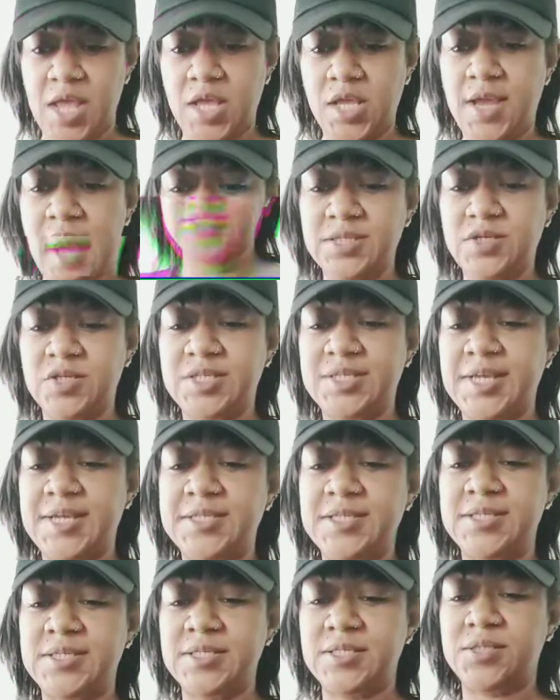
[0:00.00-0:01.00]
yeah, so it
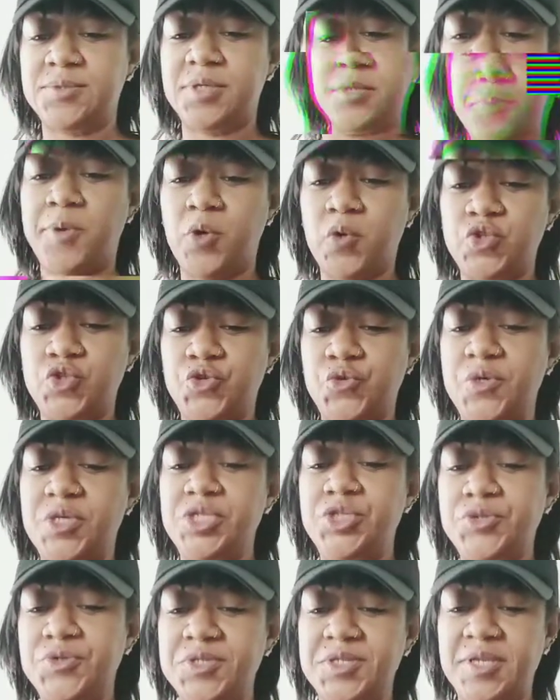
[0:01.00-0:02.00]
says this is supposed to
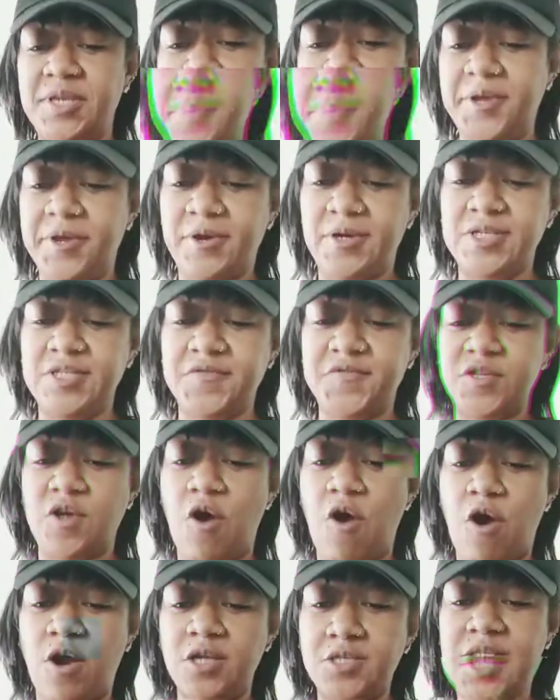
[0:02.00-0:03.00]
reduce the appearance of
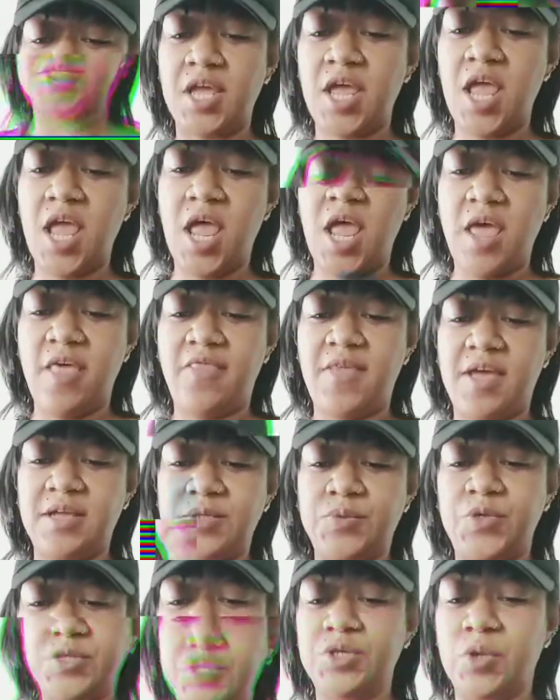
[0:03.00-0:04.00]
scars that
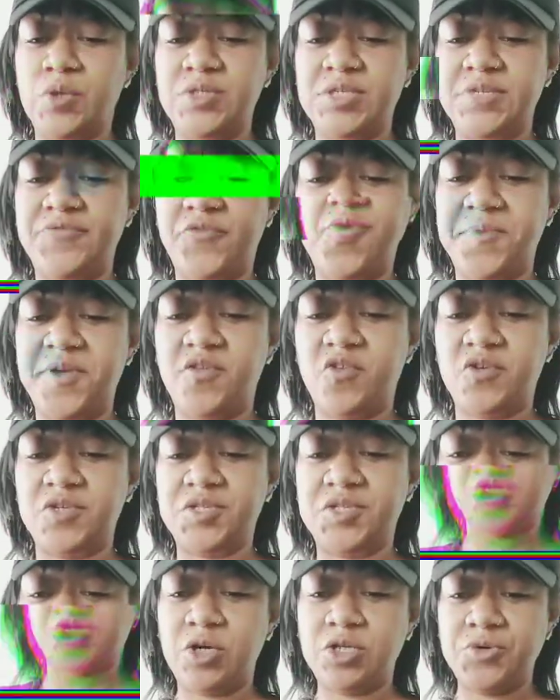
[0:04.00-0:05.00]
has resulted from either
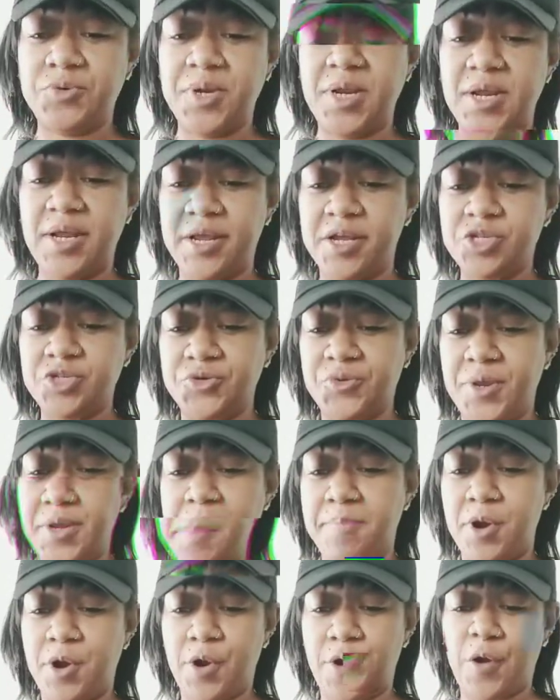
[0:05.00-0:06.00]
surgery, injury,
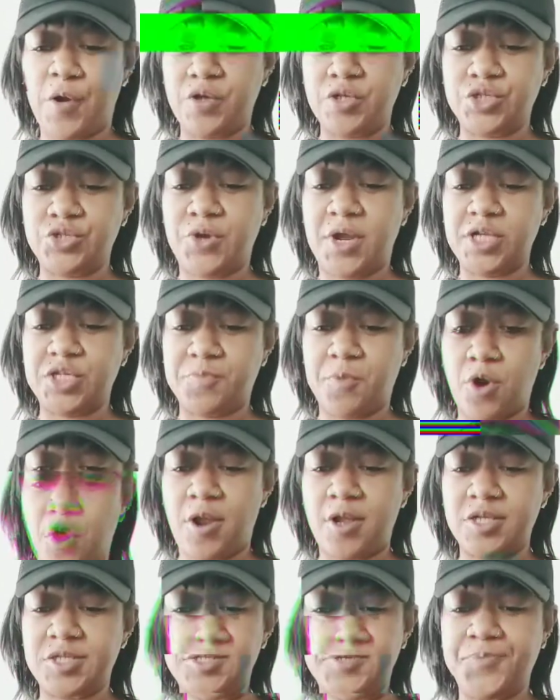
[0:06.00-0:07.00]
burns, stretch
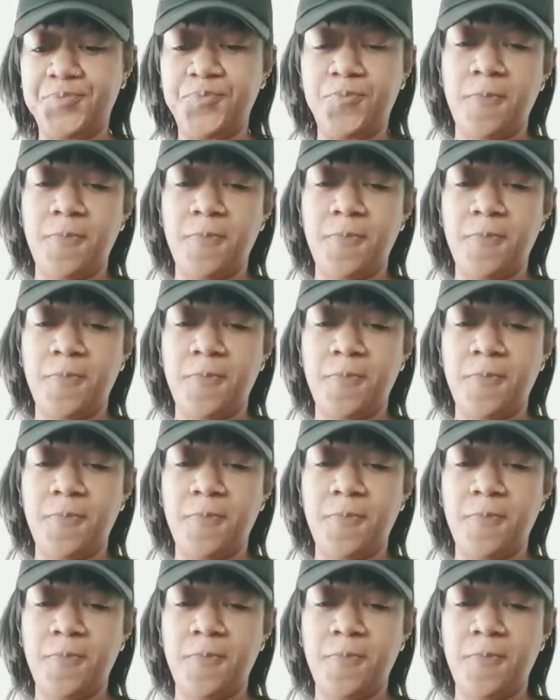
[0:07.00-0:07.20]
marks,